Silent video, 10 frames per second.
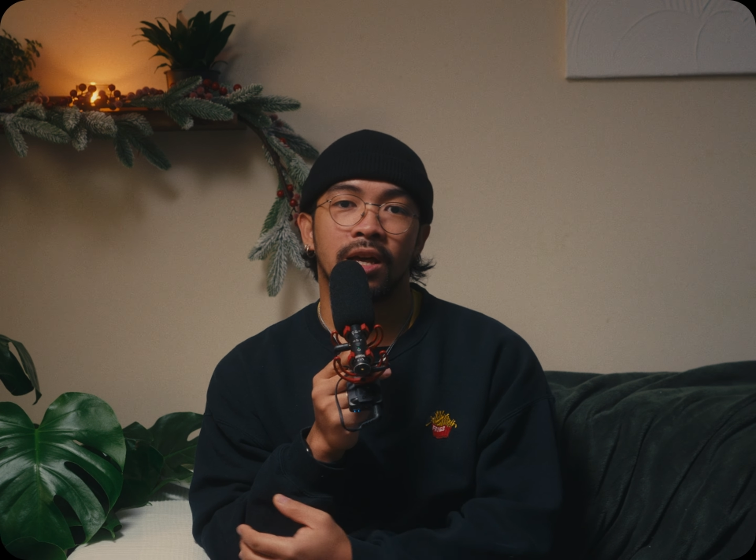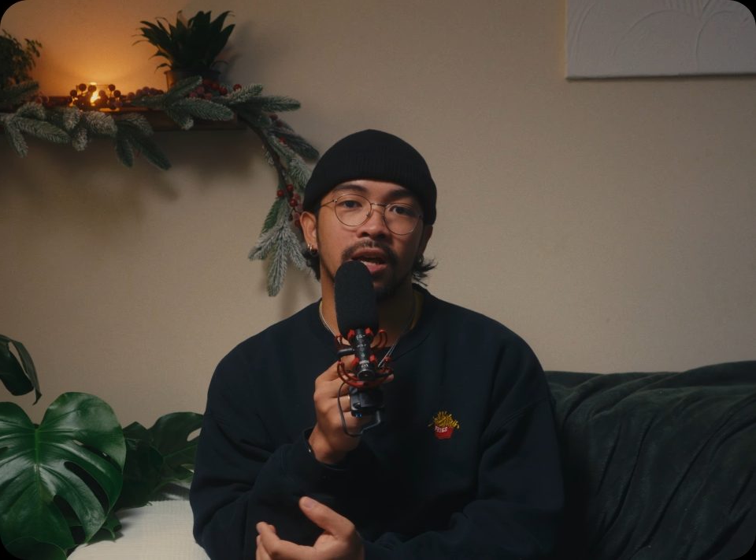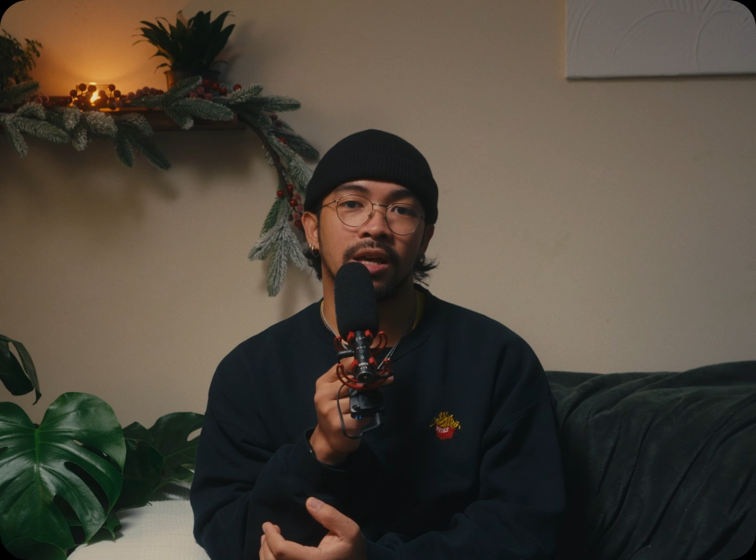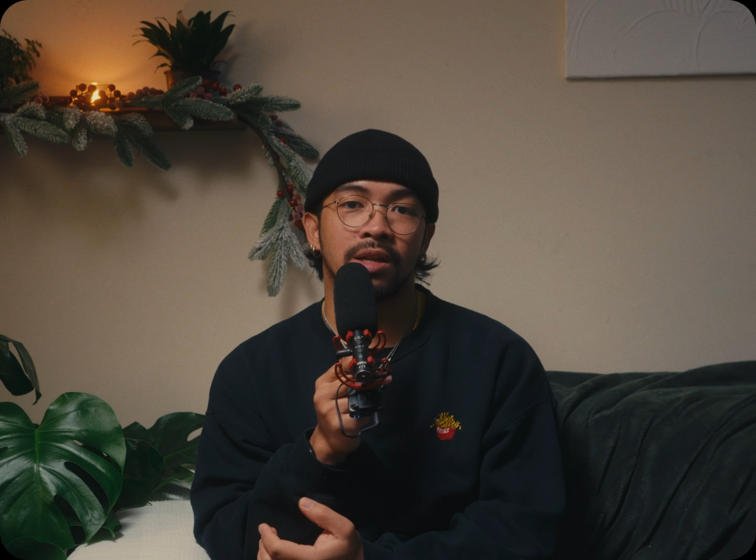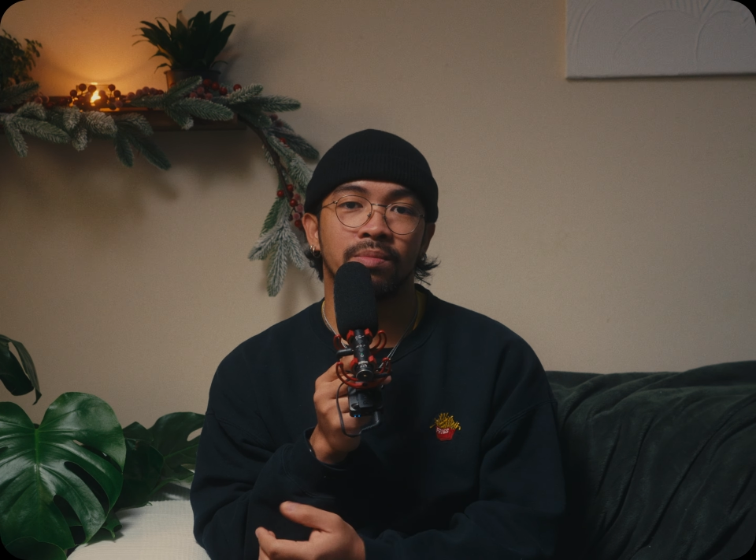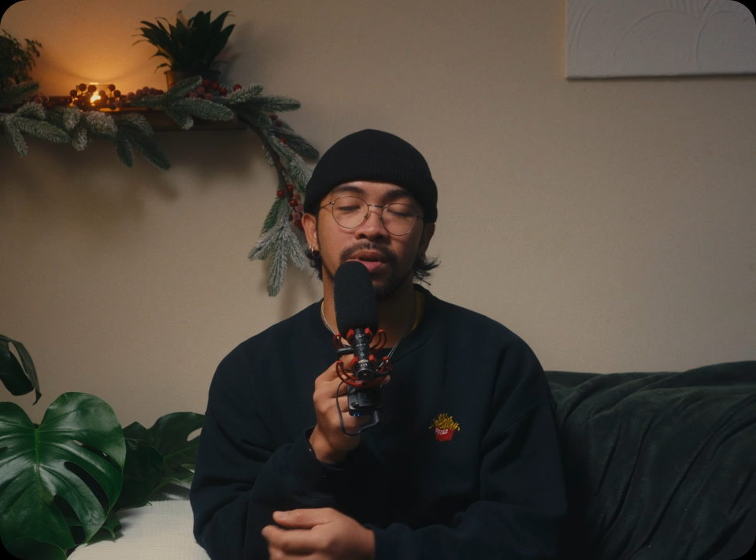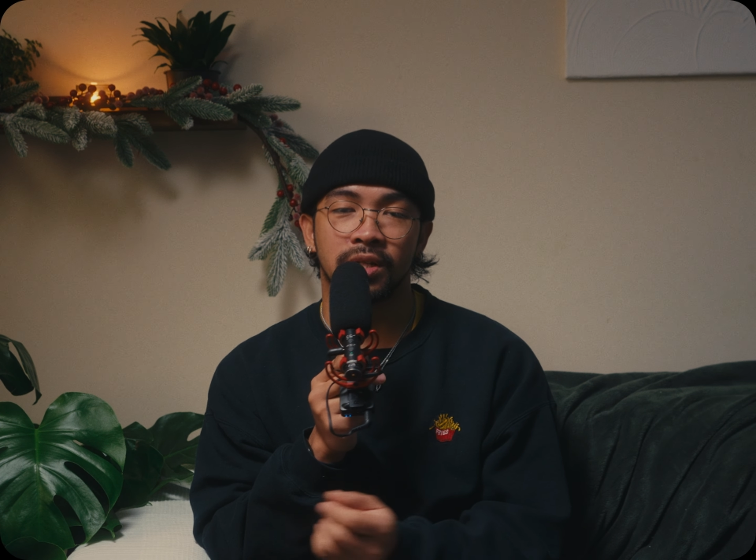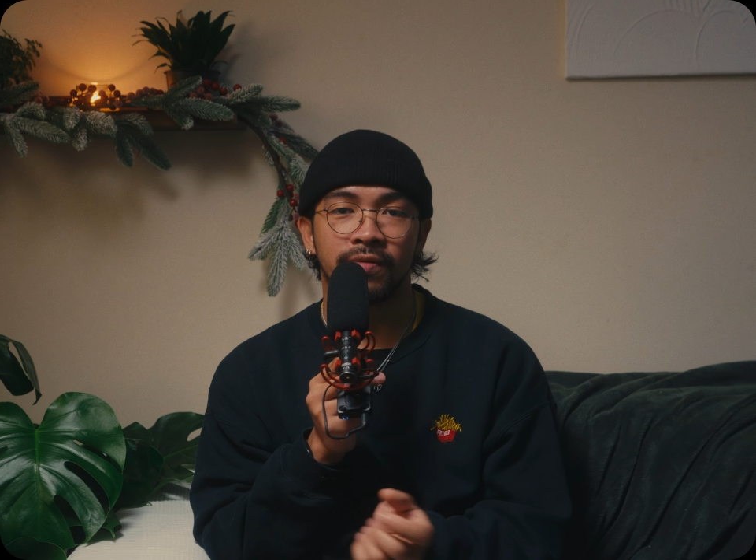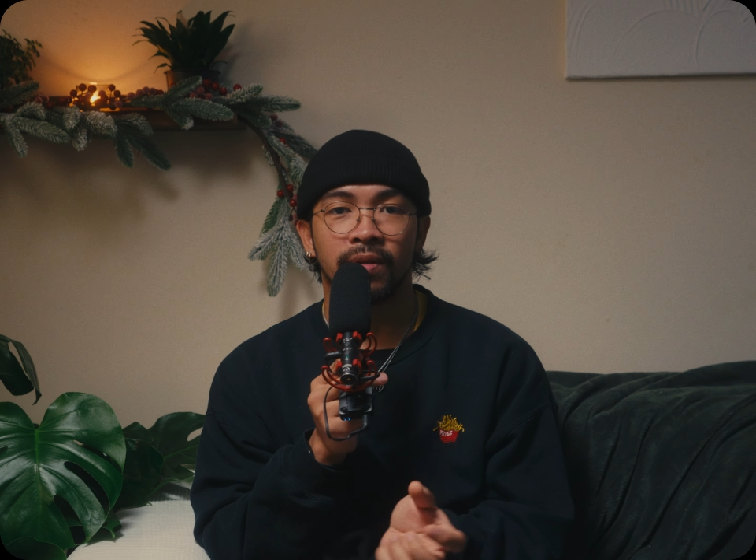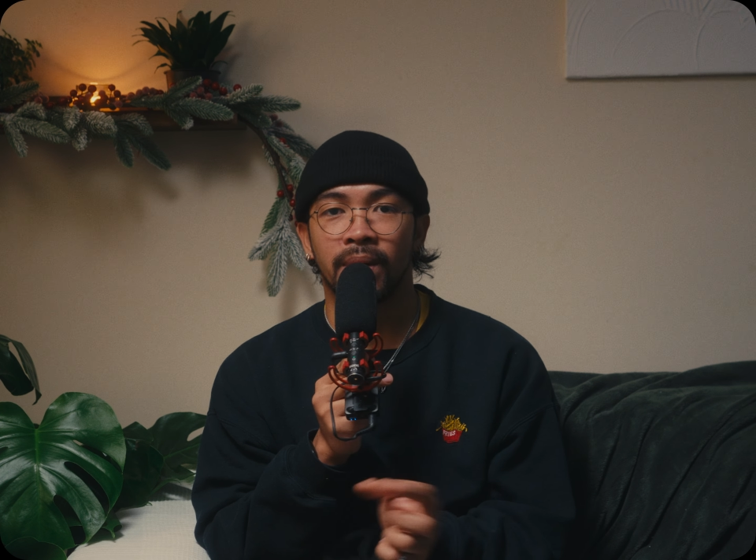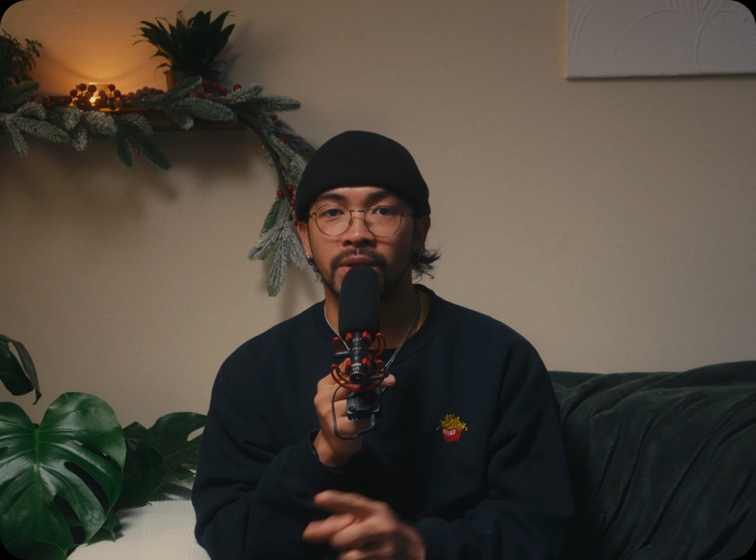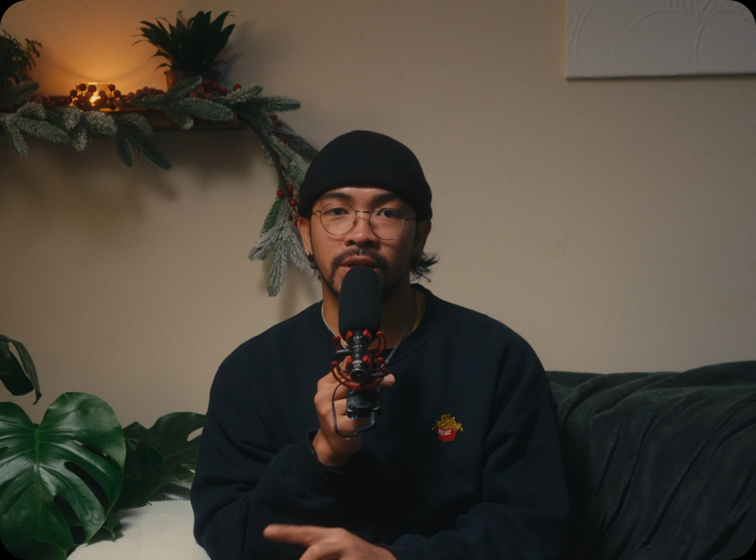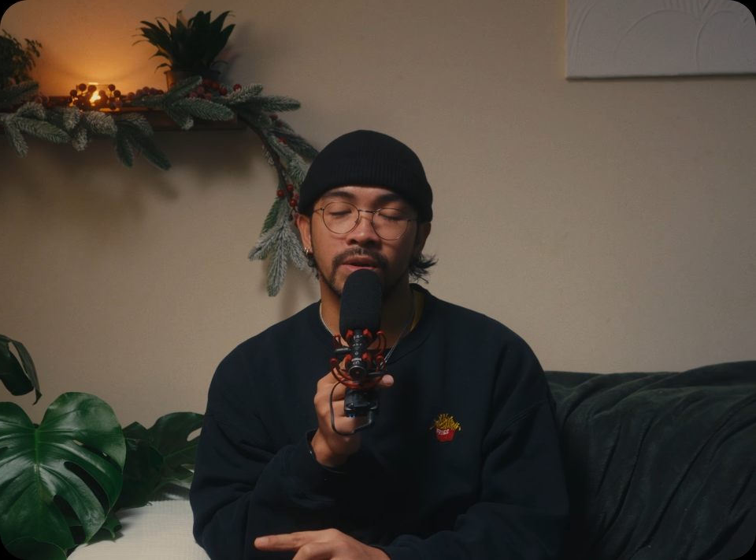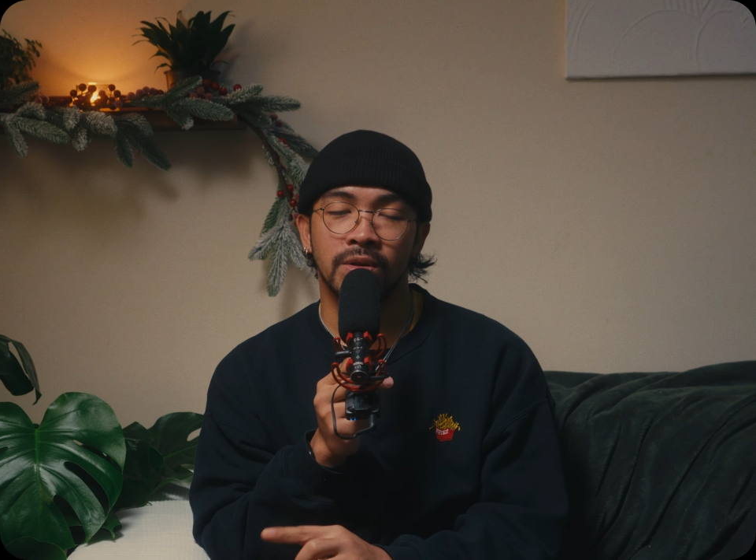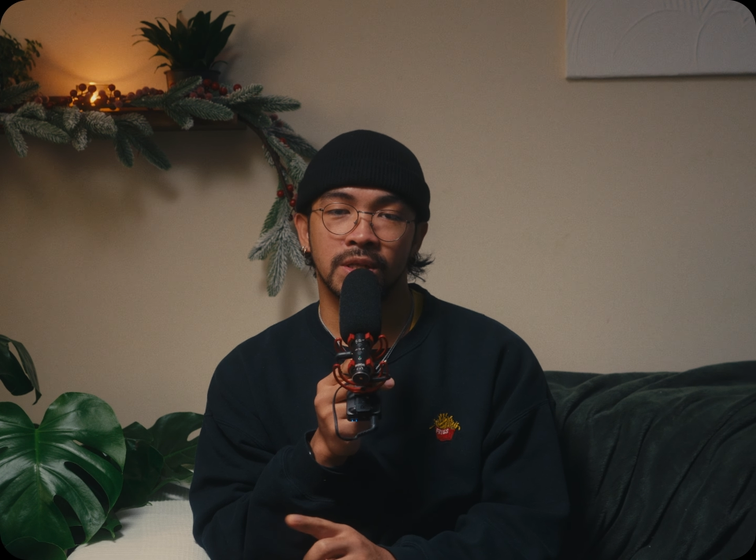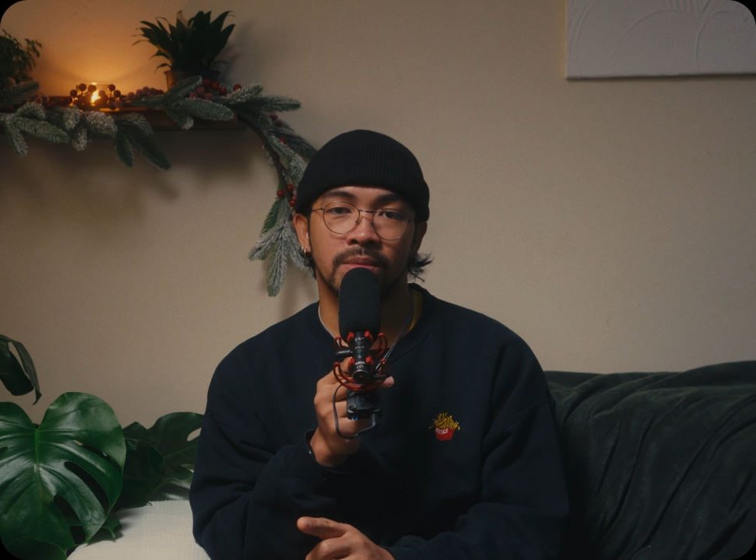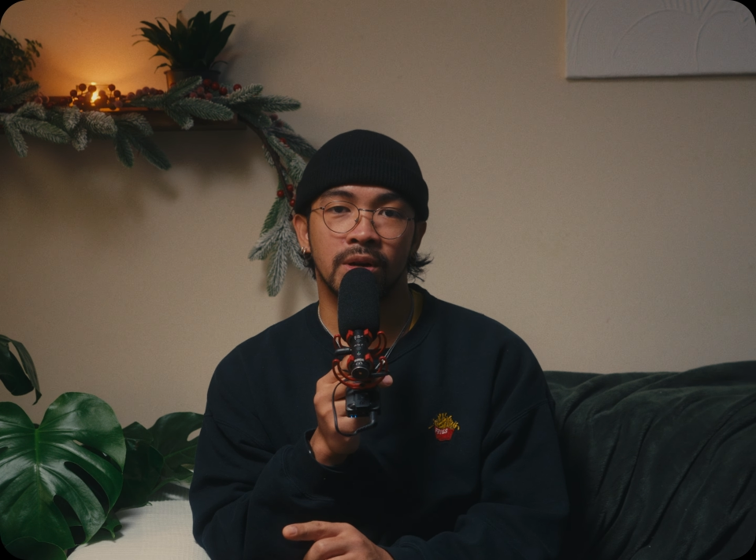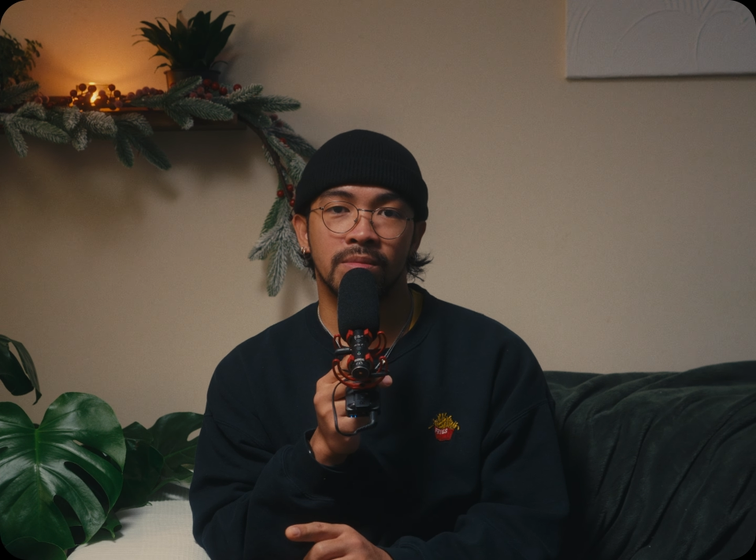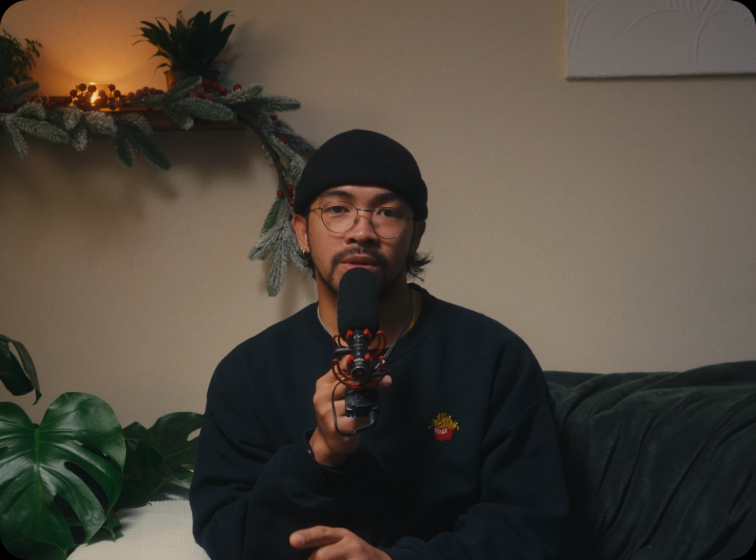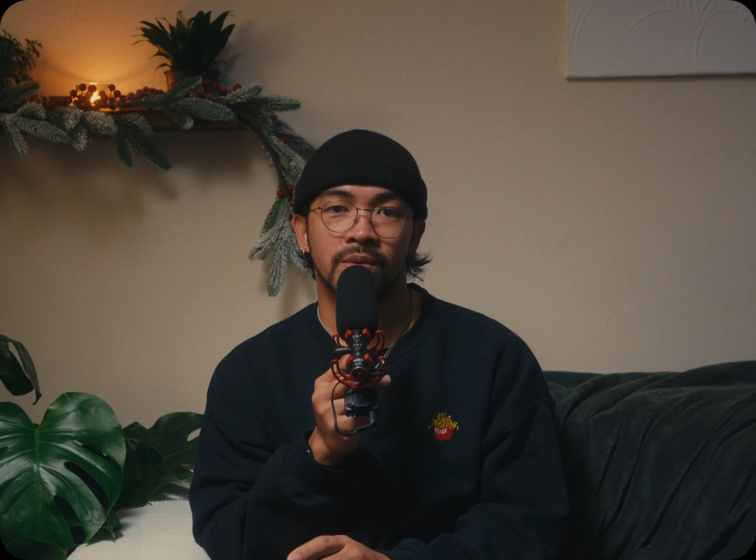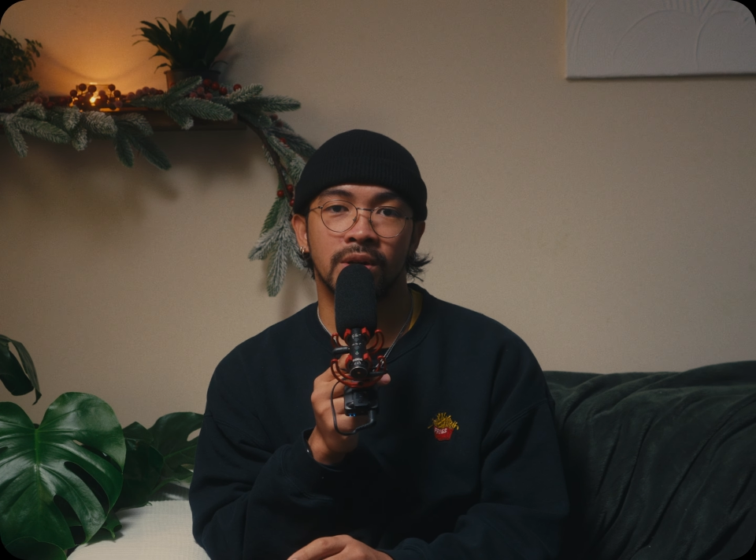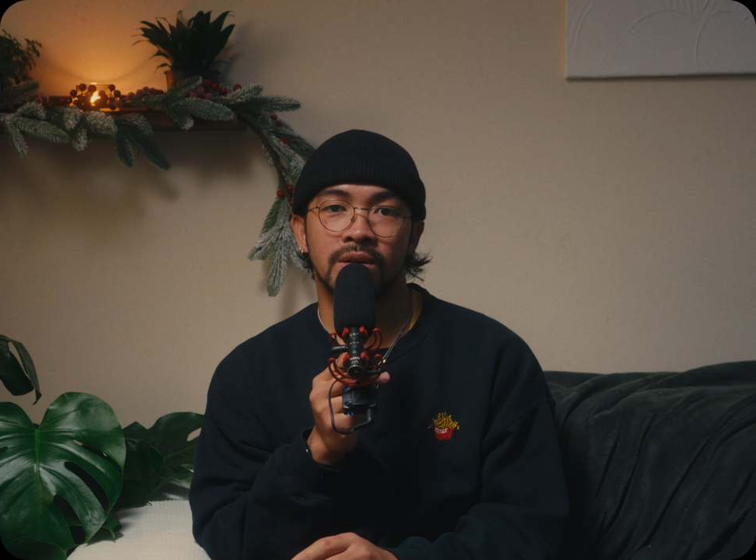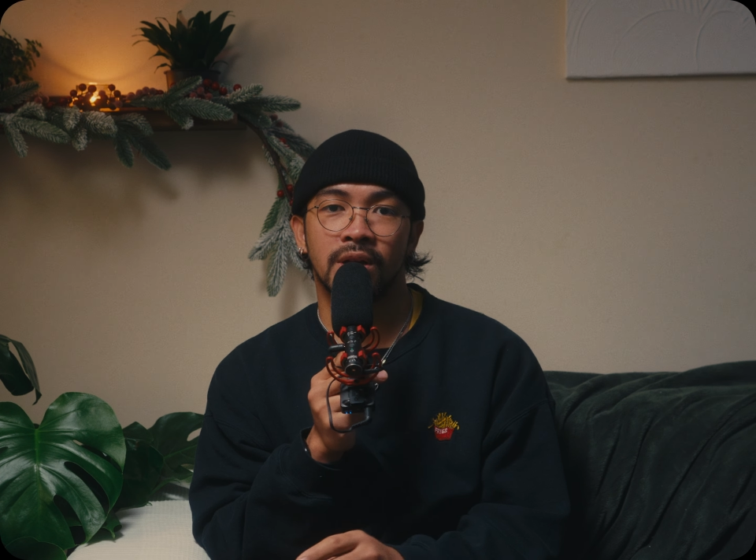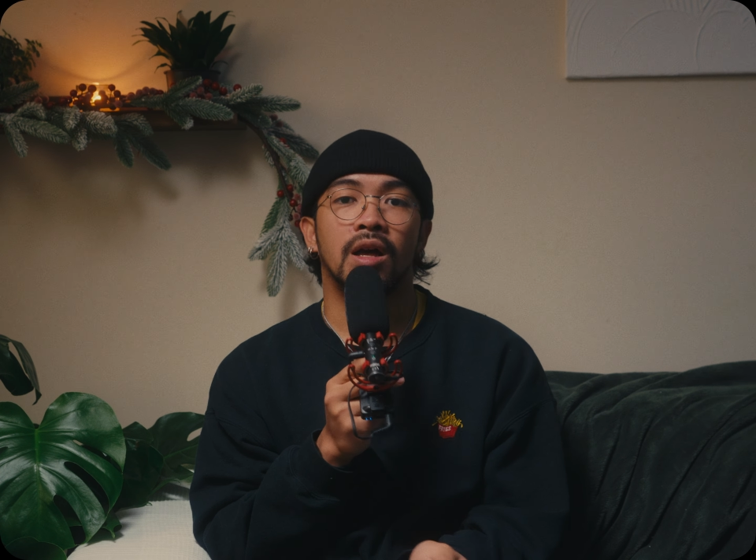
And because of the mounting holes at the bottom as well,